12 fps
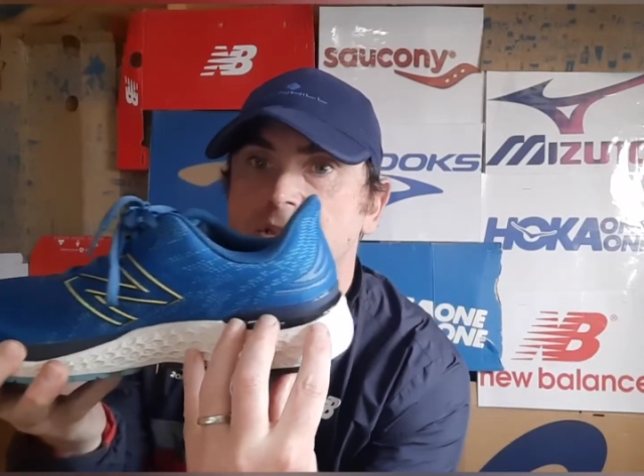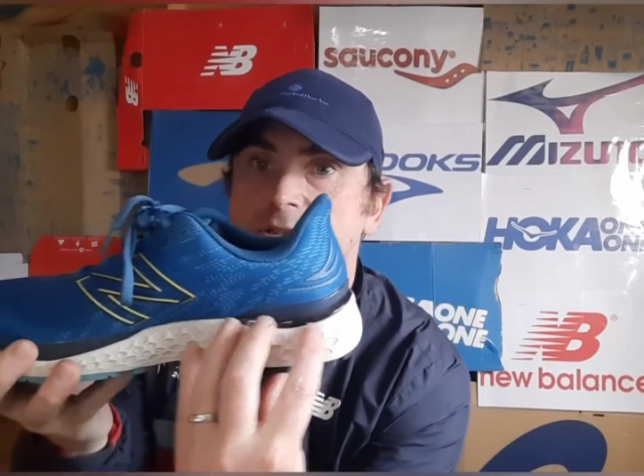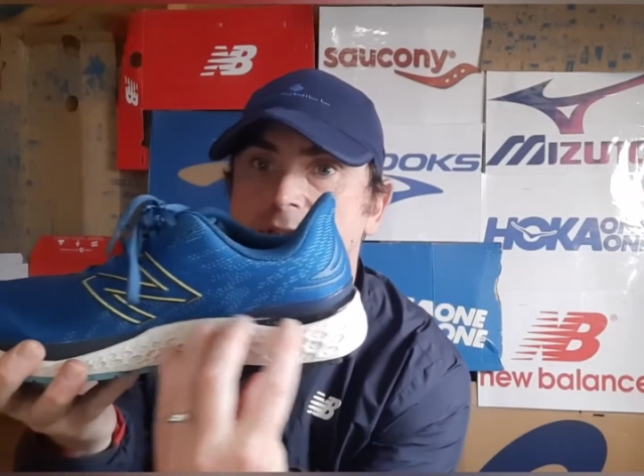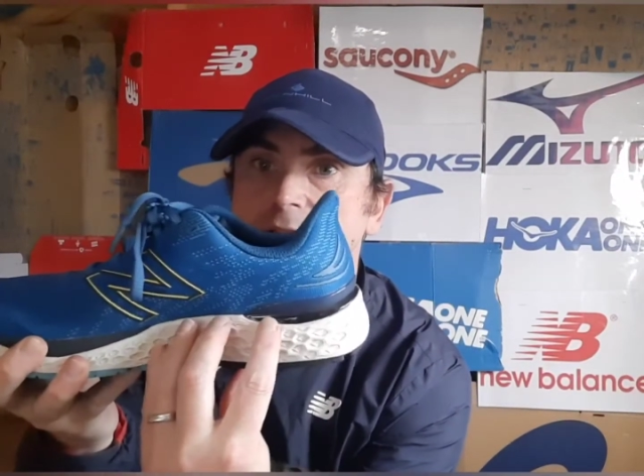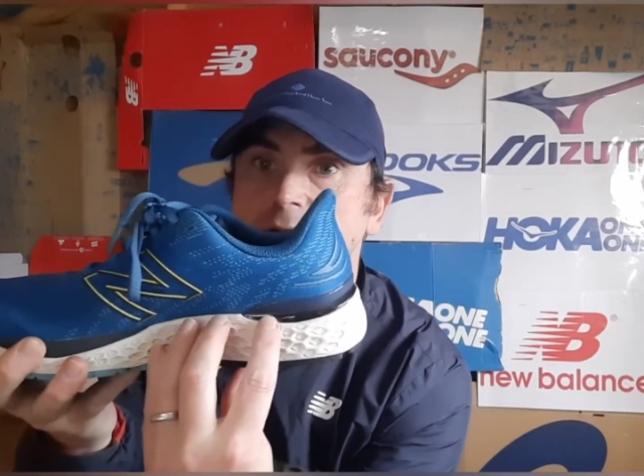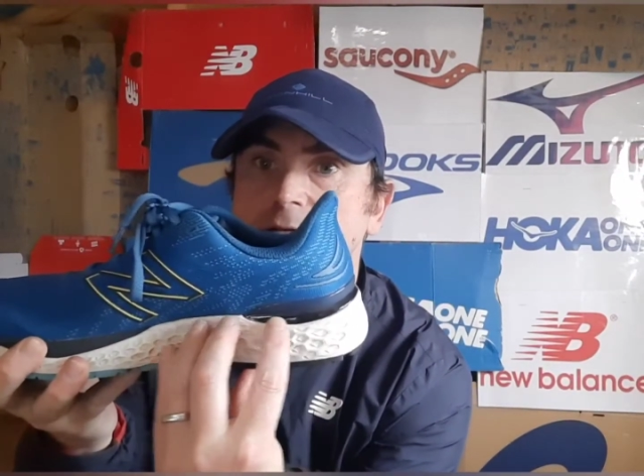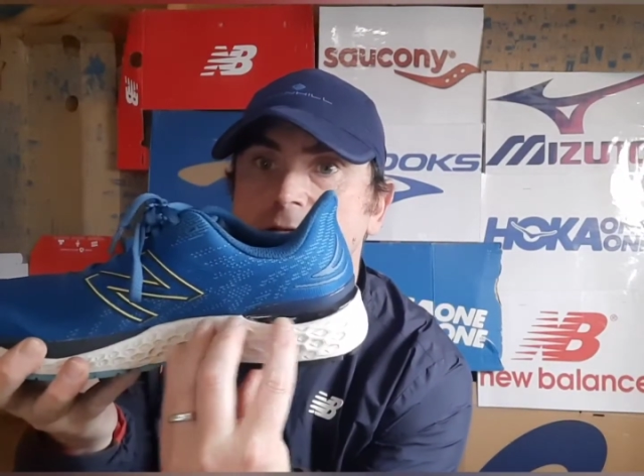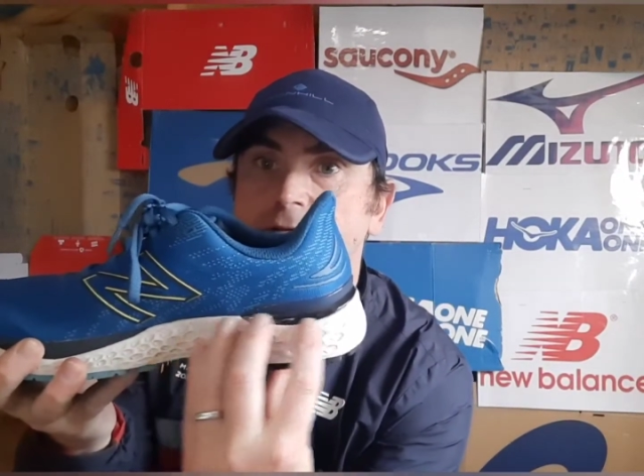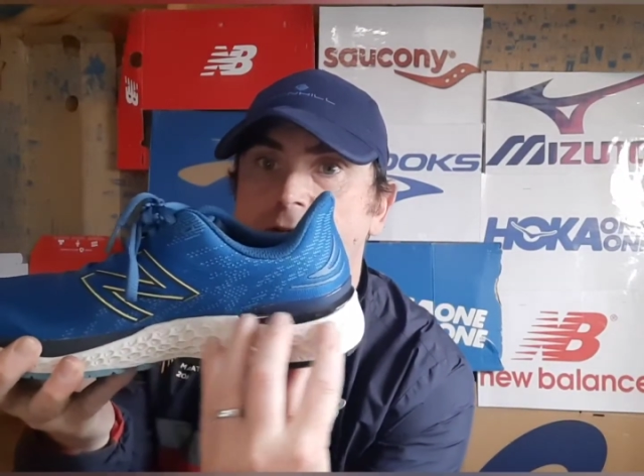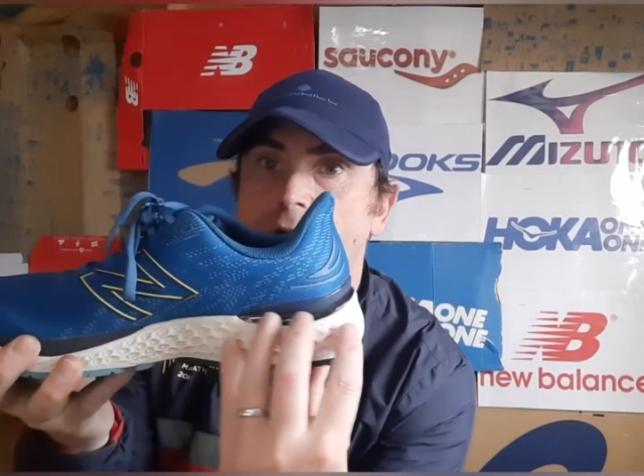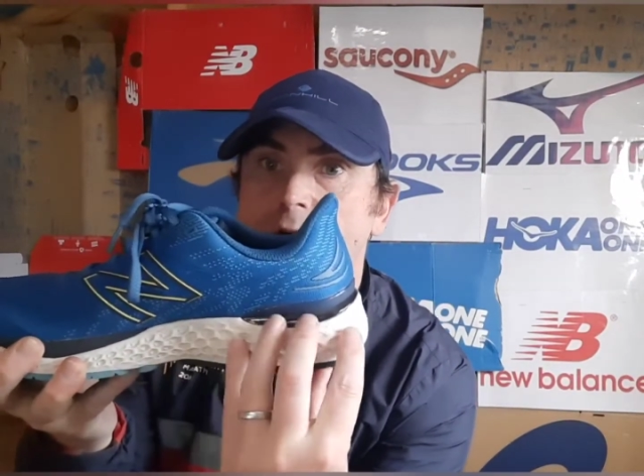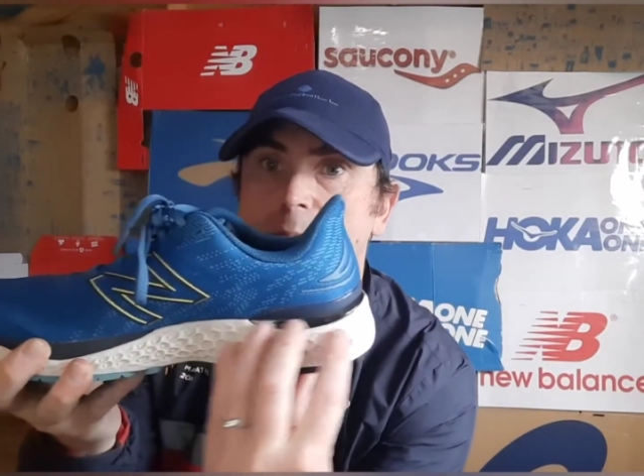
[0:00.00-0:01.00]
a slightly
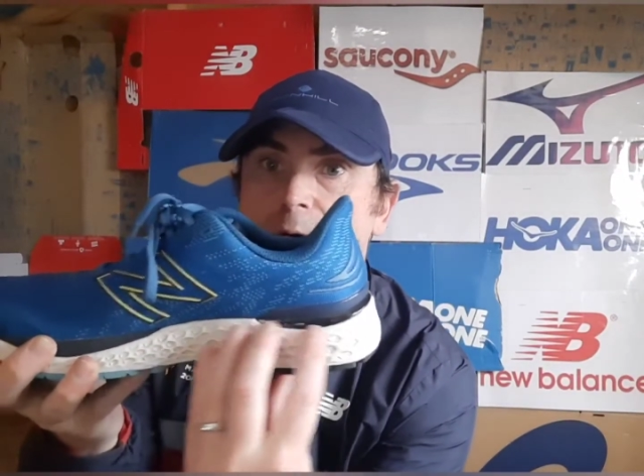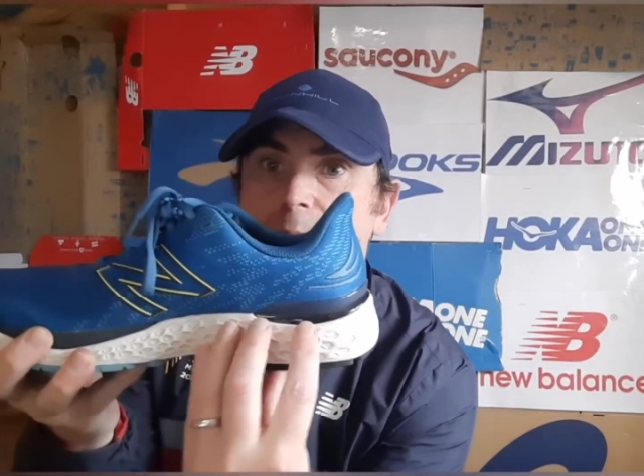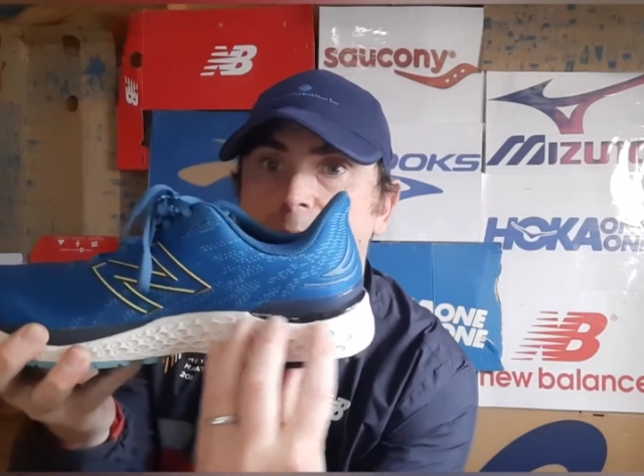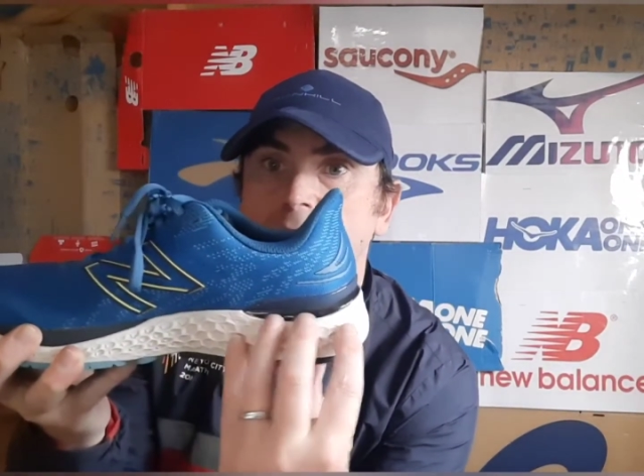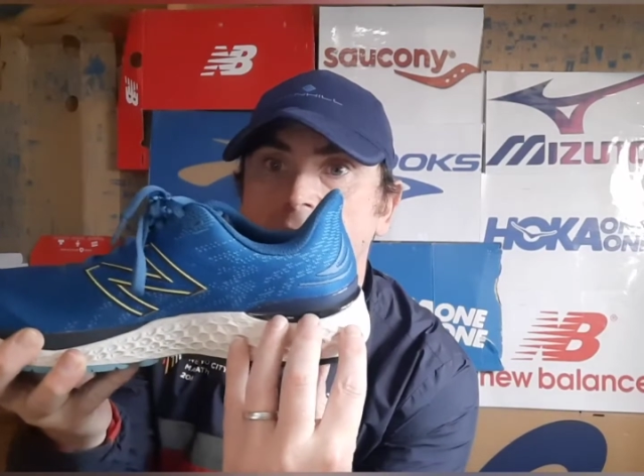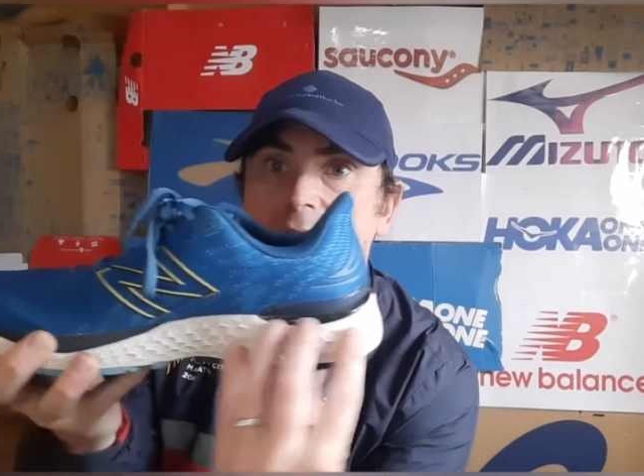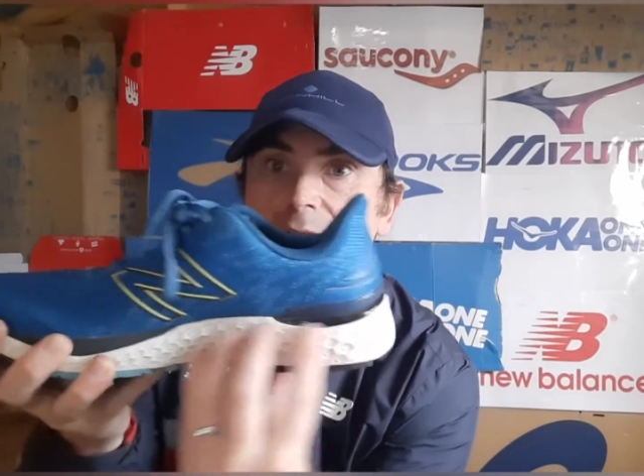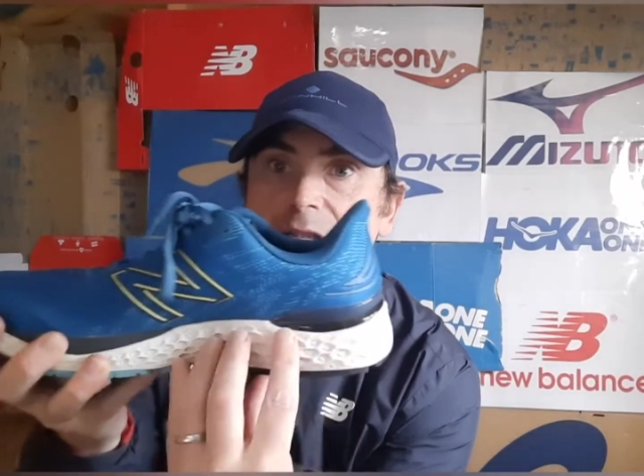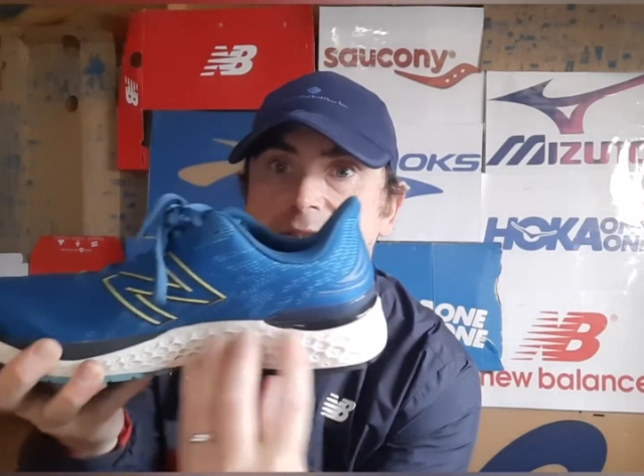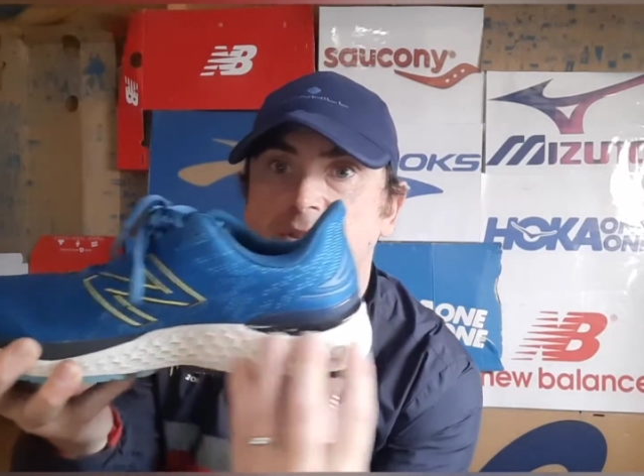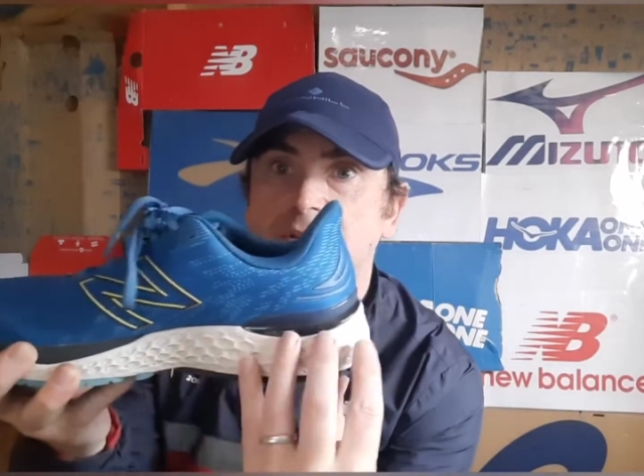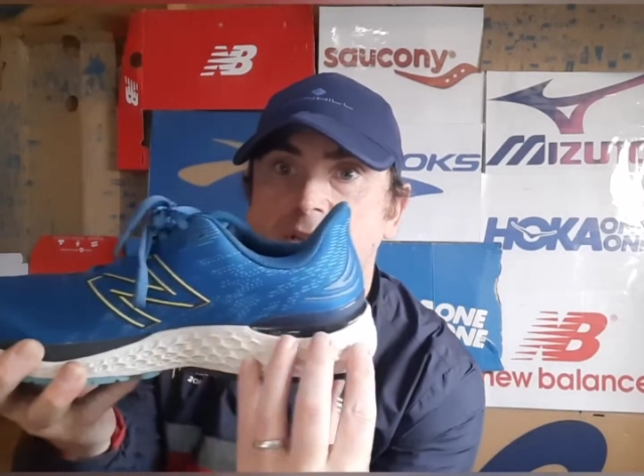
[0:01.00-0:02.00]
firmer medial
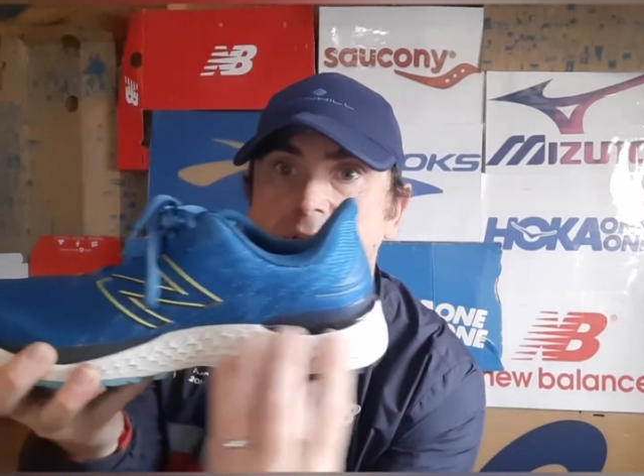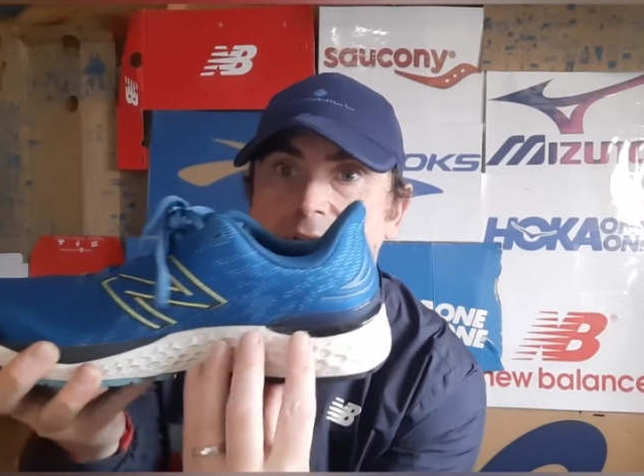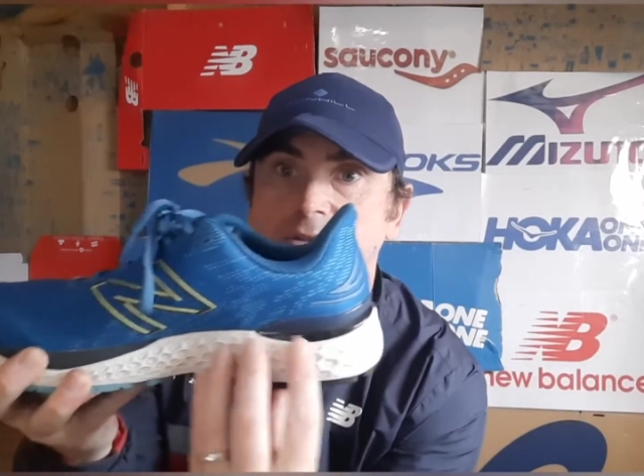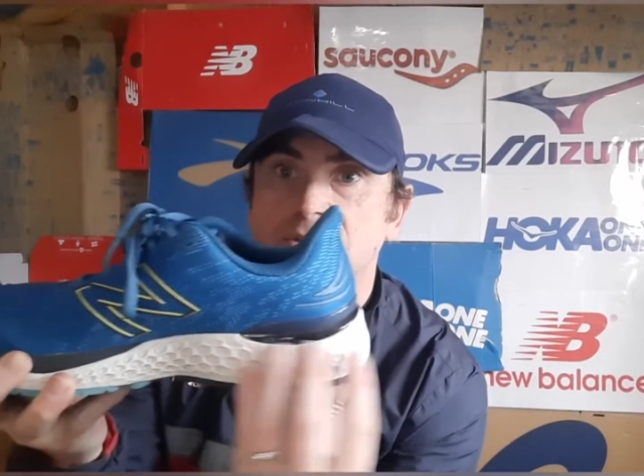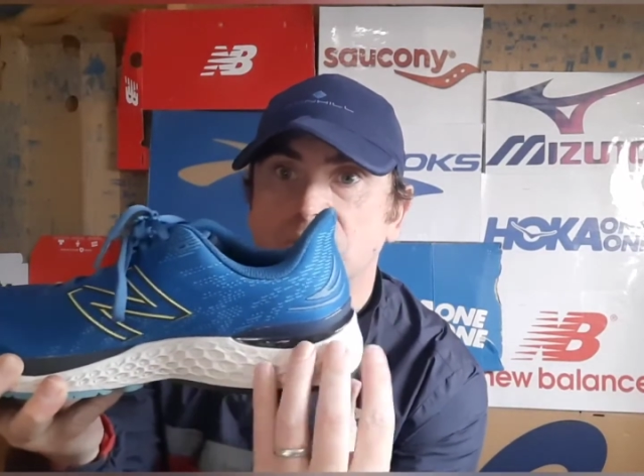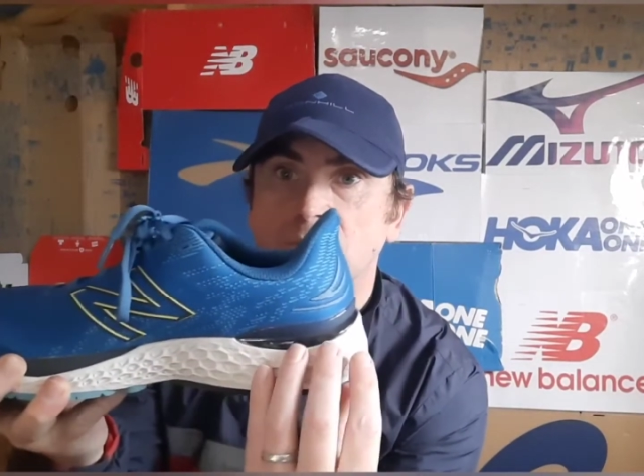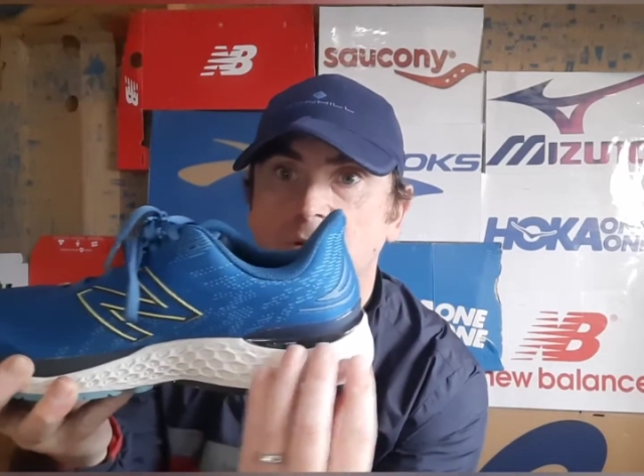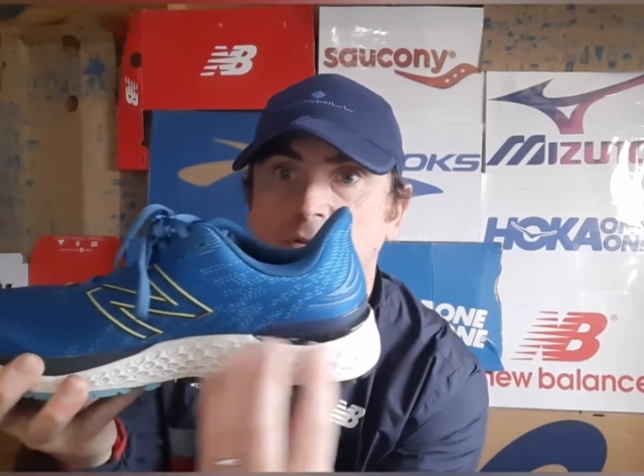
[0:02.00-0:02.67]
side to the sole.